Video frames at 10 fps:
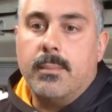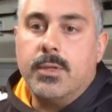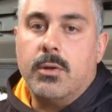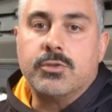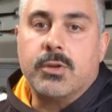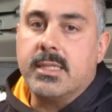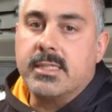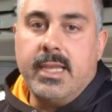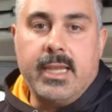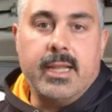don't try
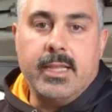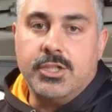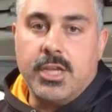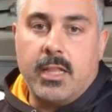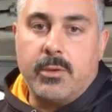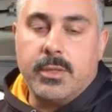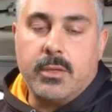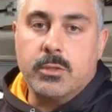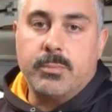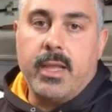sneaking in shallow with
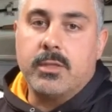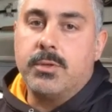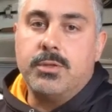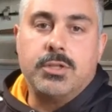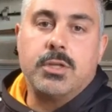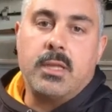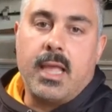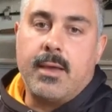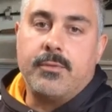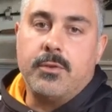those baits, which you shouldn't
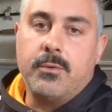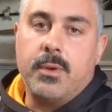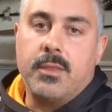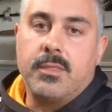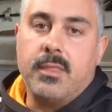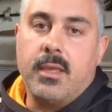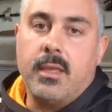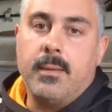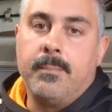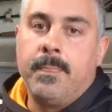have to with the